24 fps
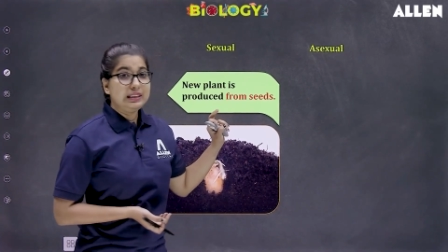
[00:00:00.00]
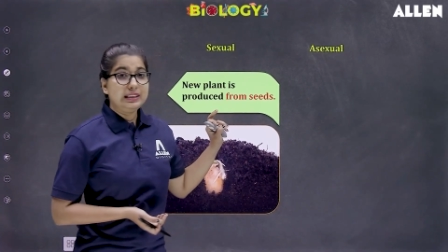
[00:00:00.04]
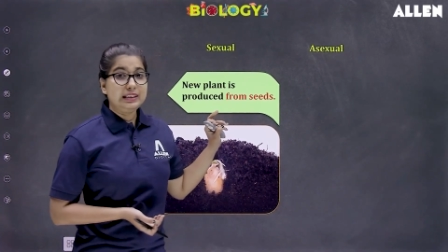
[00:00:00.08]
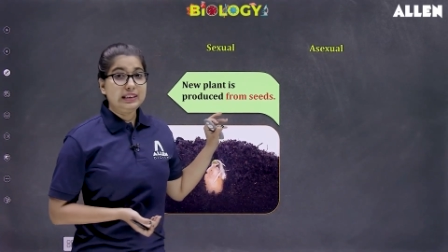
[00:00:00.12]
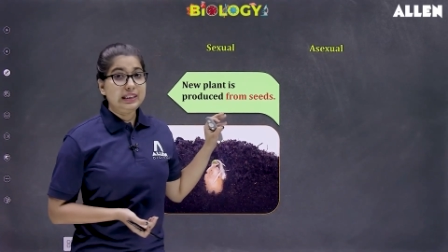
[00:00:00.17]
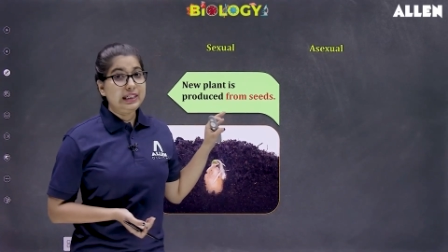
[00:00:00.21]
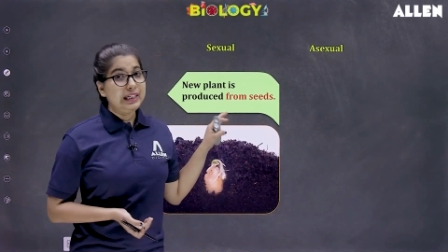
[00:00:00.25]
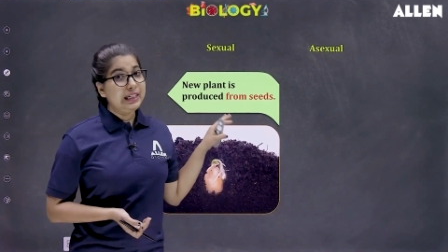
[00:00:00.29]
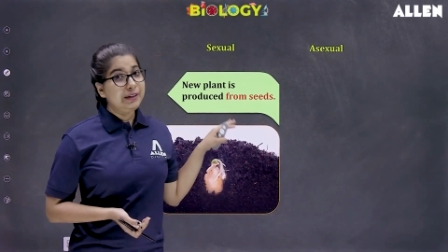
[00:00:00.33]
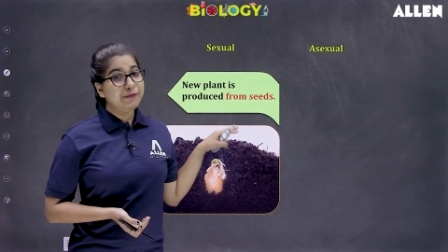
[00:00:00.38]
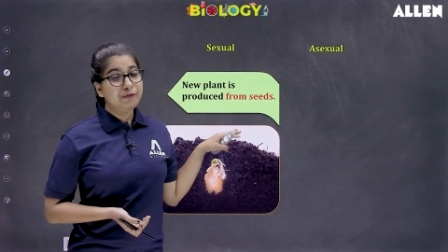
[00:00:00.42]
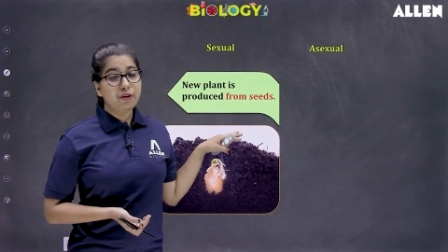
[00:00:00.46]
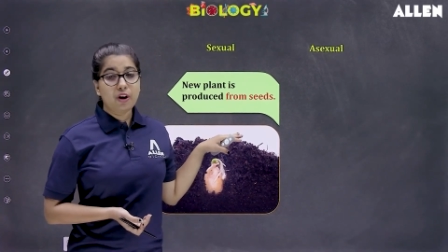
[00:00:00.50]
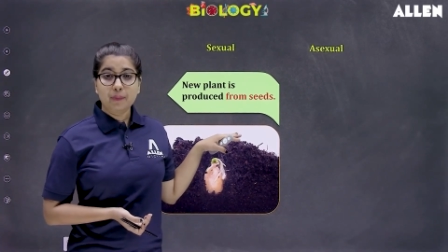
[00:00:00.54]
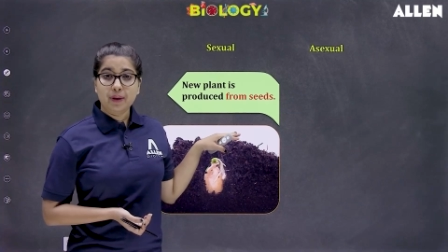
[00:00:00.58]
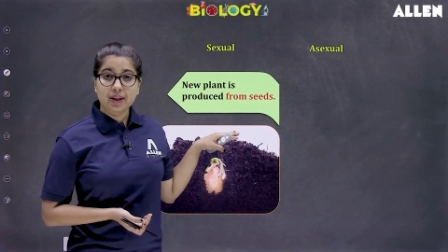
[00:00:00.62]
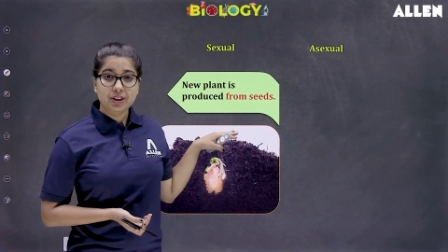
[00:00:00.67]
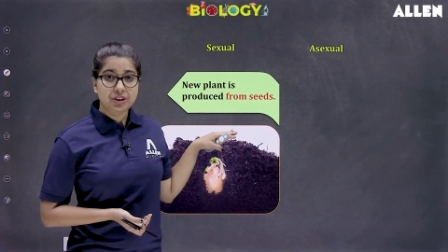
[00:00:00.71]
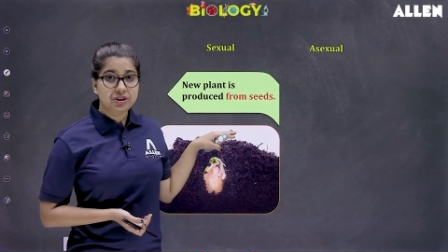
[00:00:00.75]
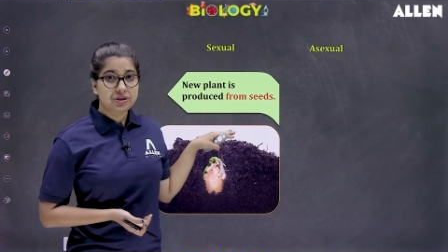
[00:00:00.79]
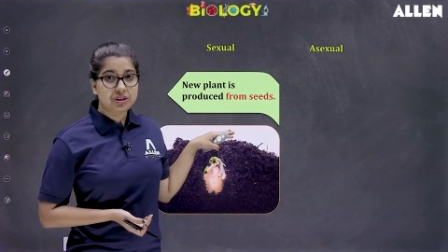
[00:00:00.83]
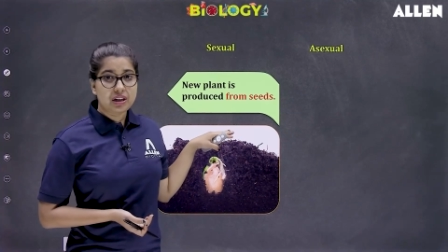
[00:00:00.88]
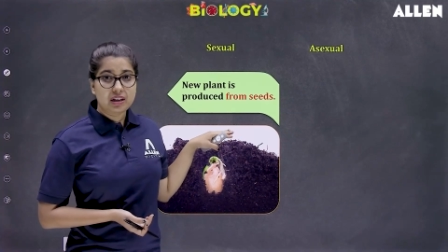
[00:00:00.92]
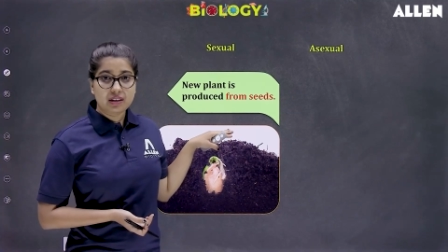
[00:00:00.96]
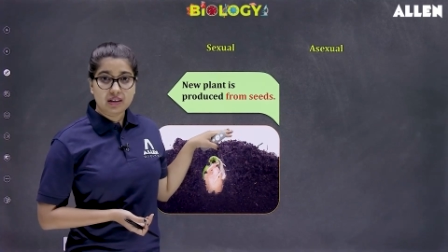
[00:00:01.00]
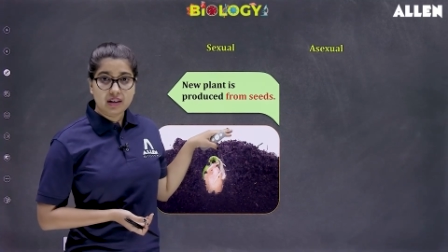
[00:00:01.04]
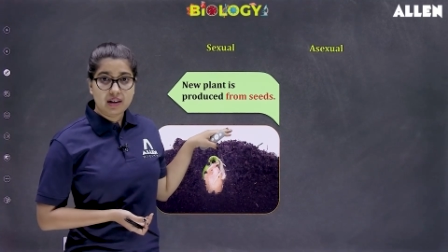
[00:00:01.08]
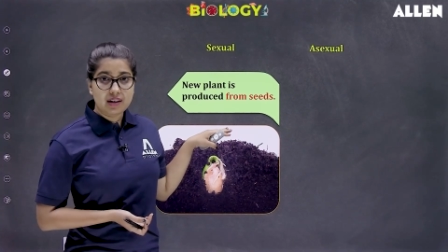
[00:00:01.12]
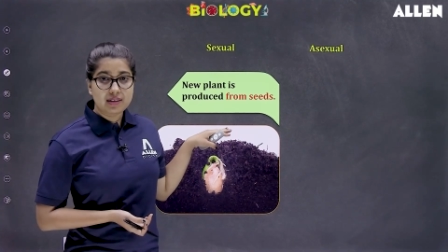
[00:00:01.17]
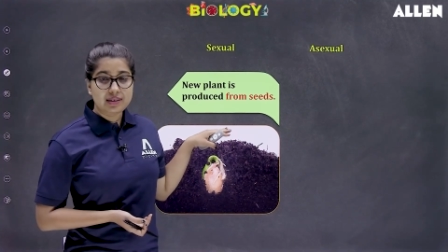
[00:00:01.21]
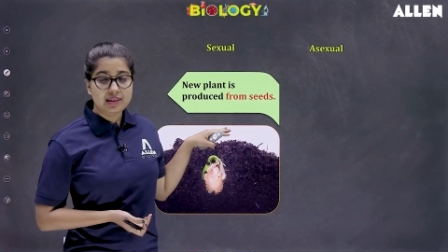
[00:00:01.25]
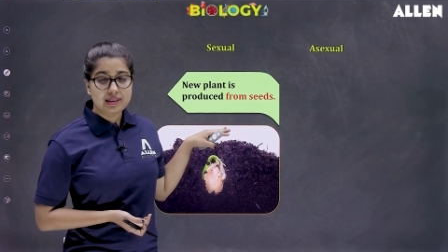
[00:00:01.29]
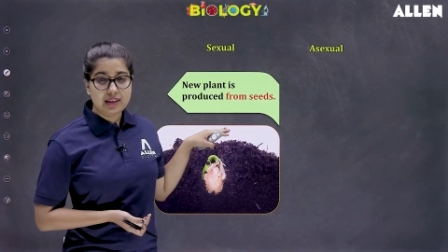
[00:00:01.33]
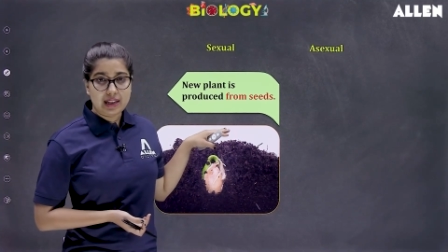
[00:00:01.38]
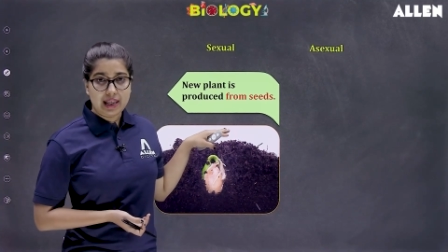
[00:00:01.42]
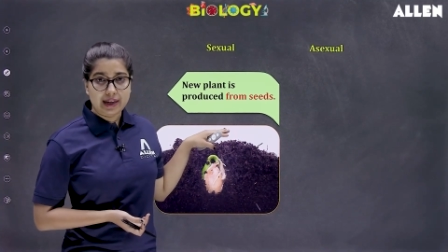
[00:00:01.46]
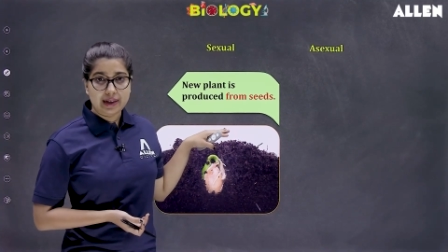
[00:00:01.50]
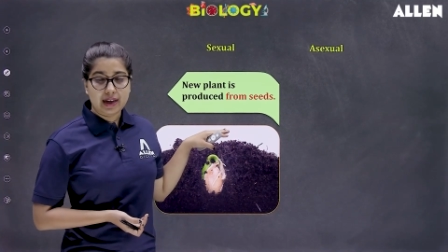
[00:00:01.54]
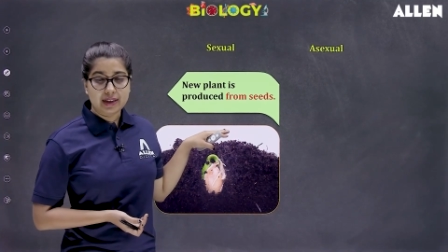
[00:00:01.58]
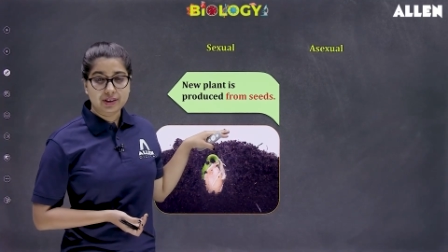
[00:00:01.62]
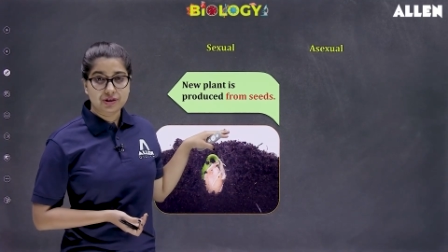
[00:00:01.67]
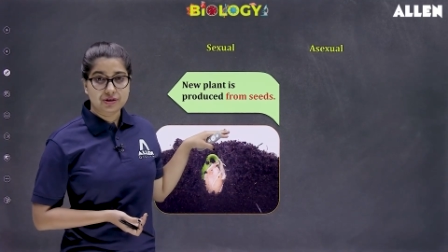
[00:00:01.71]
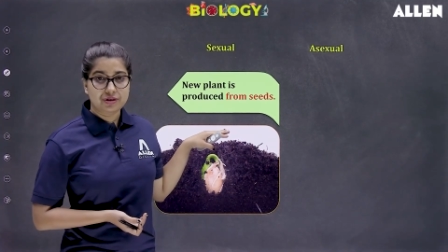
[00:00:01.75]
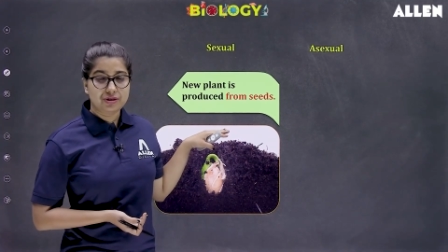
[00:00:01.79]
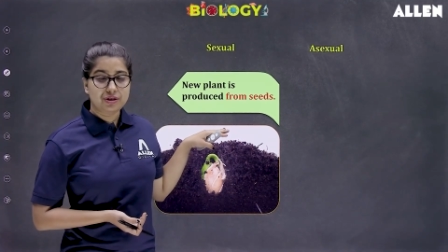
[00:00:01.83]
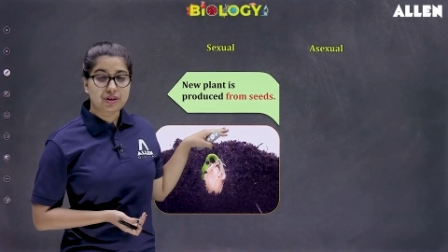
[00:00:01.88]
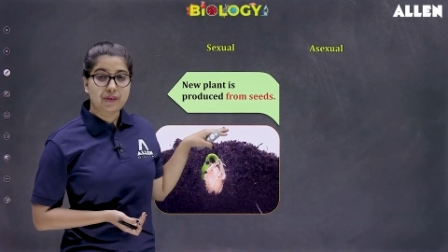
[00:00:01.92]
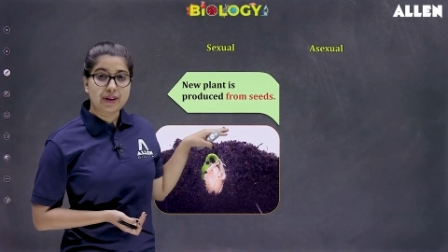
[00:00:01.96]
seed formation occurs like I
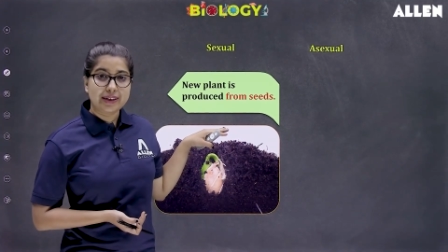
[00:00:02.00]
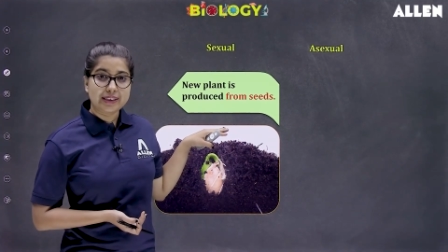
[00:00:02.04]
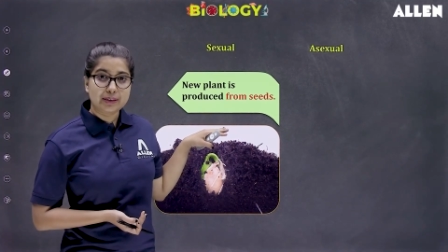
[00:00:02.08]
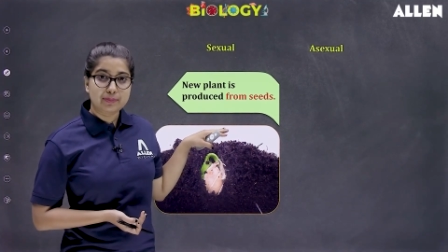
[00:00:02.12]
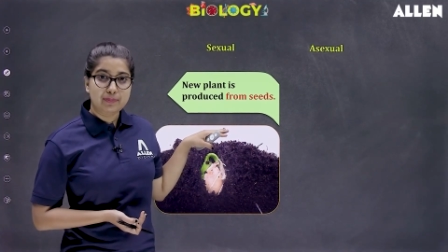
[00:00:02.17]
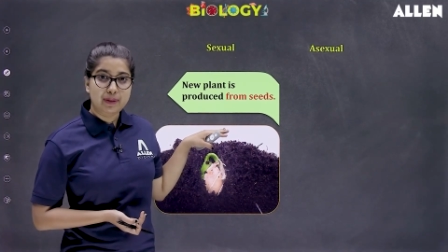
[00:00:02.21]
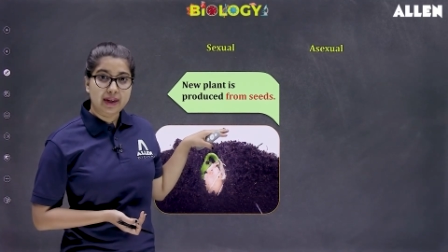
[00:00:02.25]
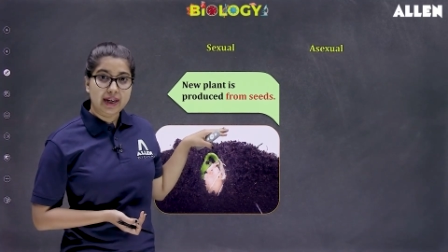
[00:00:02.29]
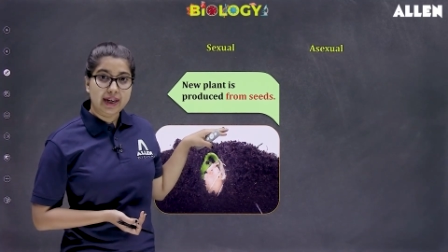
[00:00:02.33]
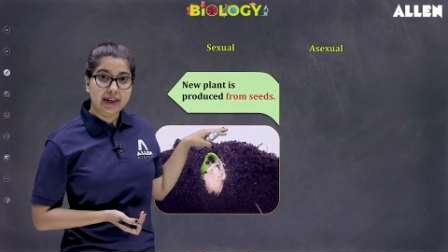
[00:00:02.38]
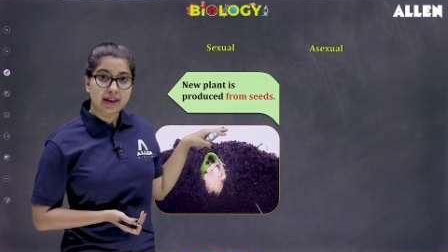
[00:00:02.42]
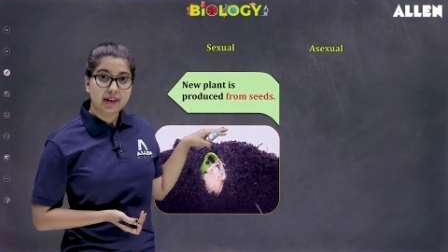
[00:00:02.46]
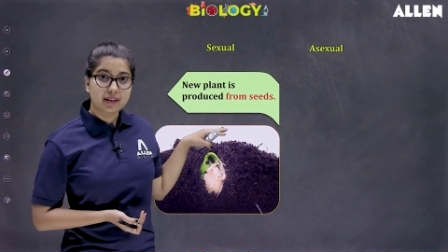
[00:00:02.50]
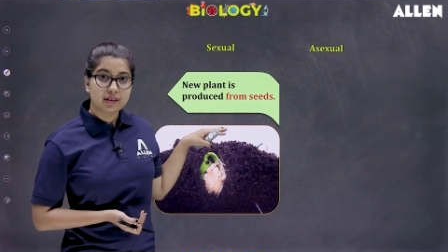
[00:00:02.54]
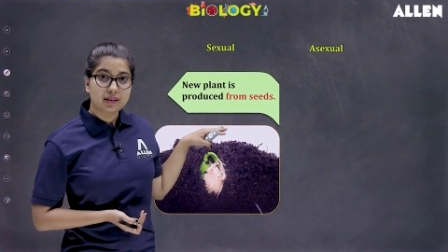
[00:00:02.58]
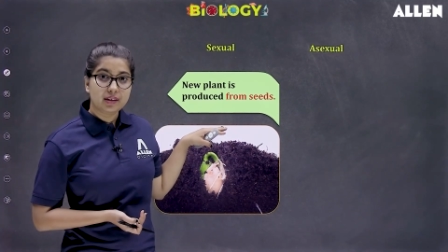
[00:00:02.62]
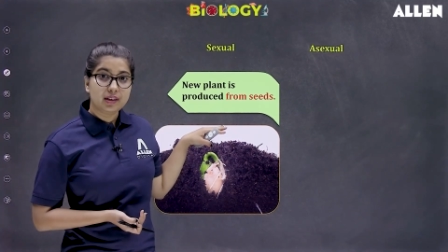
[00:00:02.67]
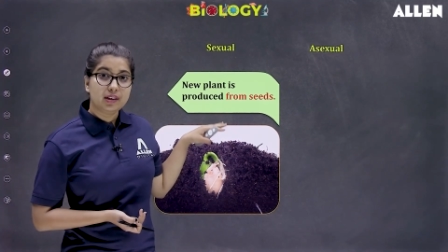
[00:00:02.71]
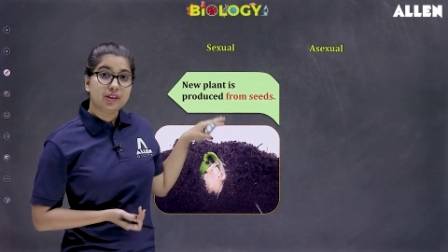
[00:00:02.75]
just now explained.